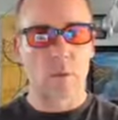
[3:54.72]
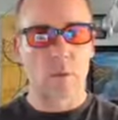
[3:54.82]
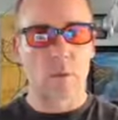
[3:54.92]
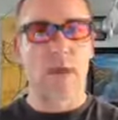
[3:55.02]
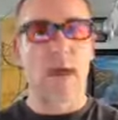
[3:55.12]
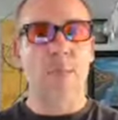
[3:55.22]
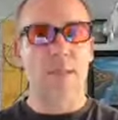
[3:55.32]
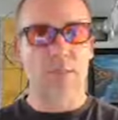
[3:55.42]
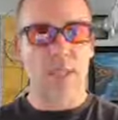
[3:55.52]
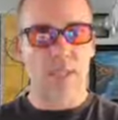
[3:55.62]
With that
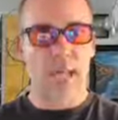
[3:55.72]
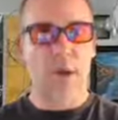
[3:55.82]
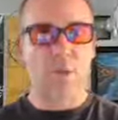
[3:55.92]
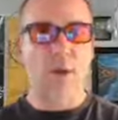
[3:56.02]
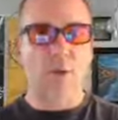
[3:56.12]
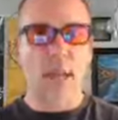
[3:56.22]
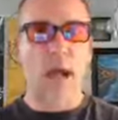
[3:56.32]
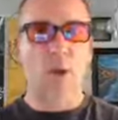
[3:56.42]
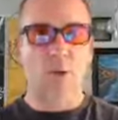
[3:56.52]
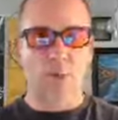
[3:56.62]
being said, we are
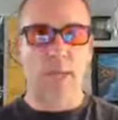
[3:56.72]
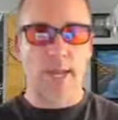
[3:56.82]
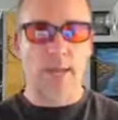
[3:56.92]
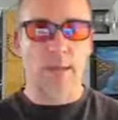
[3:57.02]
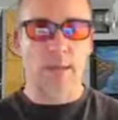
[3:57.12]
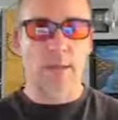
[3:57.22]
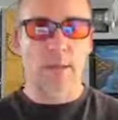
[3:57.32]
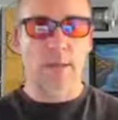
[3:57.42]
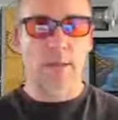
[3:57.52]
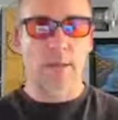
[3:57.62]
now creating
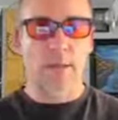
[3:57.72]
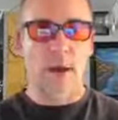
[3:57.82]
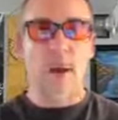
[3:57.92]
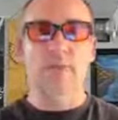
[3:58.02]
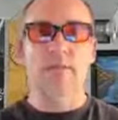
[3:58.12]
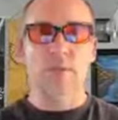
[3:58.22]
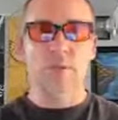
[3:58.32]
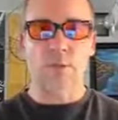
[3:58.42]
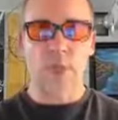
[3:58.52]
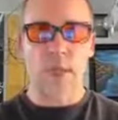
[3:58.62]

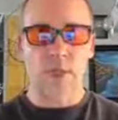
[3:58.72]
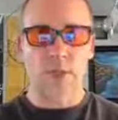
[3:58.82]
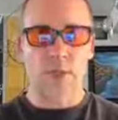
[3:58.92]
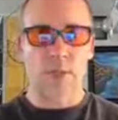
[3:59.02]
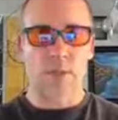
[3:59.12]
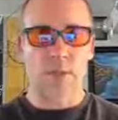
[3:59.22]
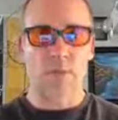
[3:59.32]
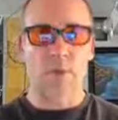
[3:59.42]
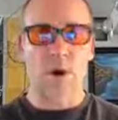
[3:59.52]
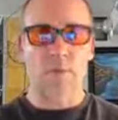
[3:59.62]
artificial intelligence. And when I use the
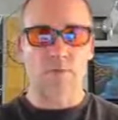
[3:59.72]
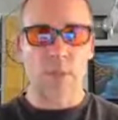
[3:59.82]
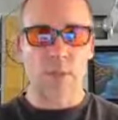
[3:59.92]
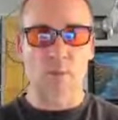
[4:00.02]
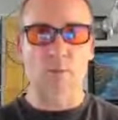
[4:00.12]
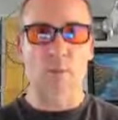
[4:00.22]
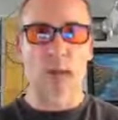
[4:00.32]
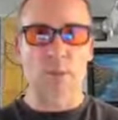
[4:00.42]
term artificial, I'm